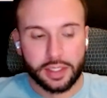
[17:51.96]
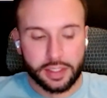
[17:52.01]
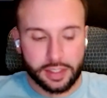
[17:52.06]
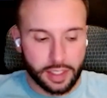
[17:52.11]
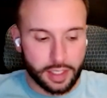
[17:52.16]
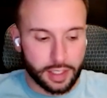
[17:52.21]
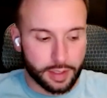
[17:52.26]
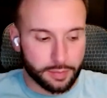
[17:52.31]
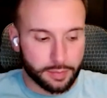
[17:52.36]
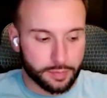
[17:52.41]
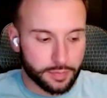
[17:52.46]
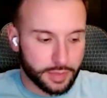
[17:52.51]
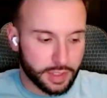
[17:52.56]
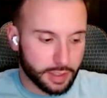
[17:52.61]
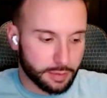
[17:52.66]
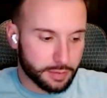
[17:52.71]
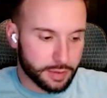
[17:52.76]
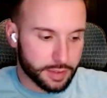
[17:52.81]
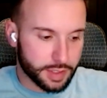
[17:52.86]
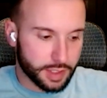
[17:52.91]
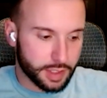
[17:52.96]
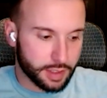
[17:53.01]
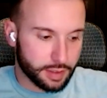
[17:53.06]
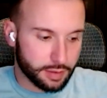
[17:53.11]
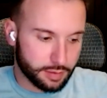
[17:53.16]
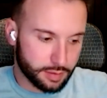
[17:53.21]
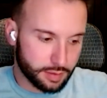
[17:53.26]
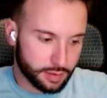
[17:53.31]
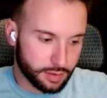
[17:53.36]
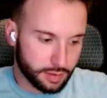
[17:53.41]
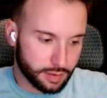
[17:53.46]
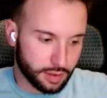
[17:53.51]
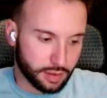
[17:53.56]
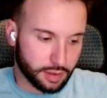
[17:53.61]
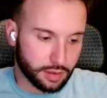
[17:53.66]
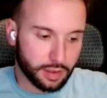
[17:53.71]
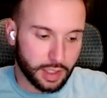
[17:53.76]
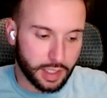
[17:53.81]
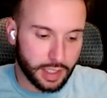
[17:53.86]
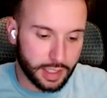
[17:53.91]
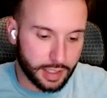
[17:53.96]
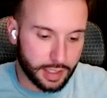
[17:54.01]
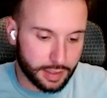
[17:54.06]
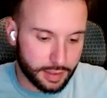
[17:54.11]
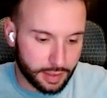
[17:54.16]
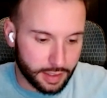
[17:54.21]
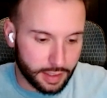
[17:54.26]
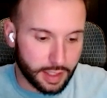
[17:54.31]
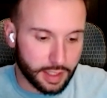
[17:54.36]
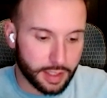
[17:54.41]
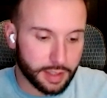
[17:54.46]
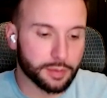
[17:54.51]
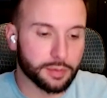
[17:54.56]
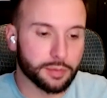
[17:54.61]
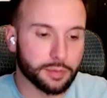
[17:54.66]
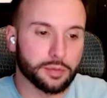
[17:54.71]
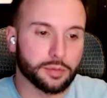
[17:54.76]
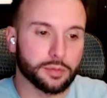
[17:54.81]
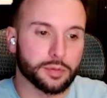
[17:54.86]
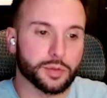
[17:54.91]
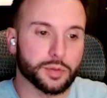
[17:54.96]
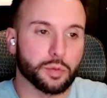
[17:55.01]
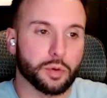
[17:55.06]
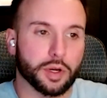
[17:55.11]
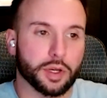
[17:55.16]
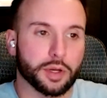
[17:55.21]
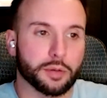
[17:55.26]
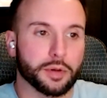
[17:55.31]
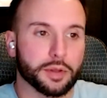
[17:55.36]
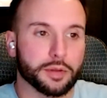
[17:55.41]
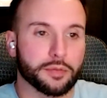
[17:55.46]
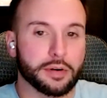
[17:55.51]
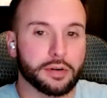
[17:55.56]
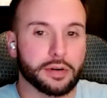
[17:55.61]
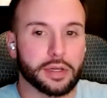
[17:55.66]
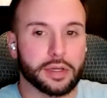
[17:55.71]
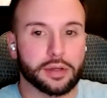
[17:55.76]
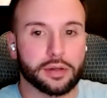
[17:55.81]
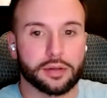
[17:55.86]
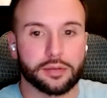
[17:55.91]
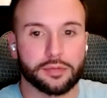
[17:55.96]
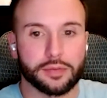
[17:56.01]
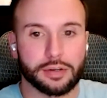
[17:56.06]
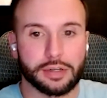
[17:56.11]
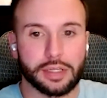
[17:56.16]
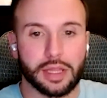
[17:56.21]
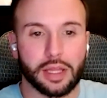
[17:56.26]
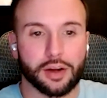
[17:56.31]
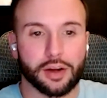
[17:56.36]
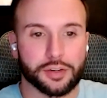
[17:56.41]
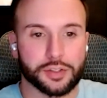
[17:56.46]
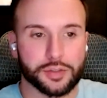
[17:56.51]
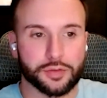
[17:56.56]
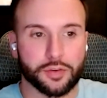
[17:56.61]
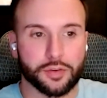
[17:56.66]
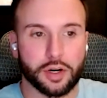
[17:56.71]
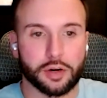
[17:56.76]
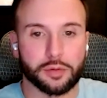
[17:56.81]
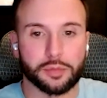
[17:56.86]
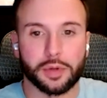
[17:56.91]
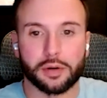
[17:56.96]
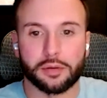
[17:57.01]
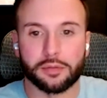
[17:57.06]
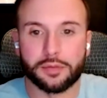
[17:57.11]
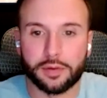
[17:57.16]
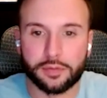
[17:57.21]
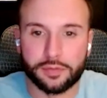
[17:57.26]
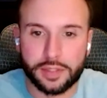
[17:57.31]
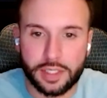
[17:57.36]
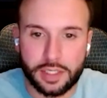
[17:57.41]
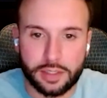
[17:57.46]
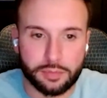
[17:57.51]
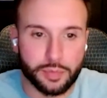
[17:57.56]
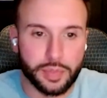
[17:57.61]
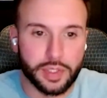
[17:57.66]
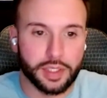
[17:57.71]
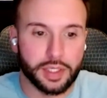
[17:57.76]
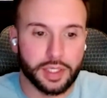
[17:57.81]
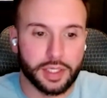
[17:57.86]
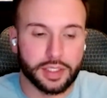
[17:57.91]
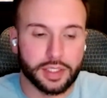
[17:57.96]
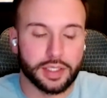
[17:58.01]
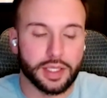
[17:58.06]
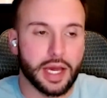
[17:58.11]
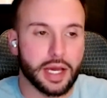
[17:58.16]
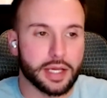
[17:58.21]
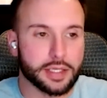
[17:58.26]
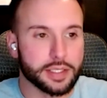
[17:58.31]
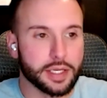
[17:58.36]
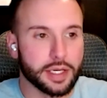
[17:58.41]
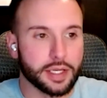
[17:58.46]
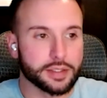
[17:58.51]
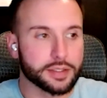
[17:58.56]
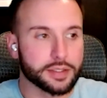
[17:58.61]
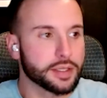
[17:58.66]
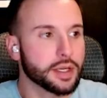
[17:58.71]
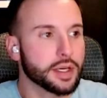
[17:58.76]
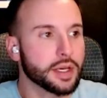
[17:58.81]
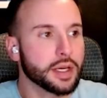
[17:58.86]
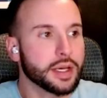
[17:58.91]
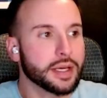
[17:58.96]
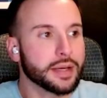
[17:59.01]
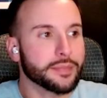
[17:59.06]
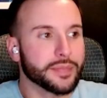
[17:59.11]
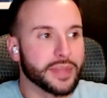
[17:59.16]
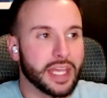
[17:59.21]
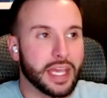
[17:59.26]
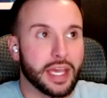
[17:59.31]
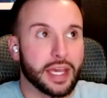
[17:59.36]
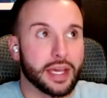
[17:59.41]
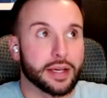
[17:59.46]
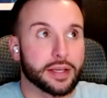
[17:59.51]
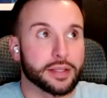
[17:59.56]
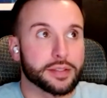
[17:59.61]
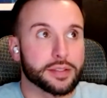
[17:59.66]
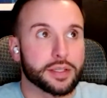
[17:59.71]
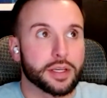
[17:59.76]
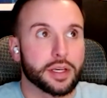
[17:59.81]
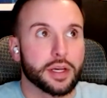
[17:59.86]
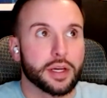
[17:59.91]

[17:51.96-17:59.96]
There was a client that I was working with, very, very large firm, about 15 billion in assets. And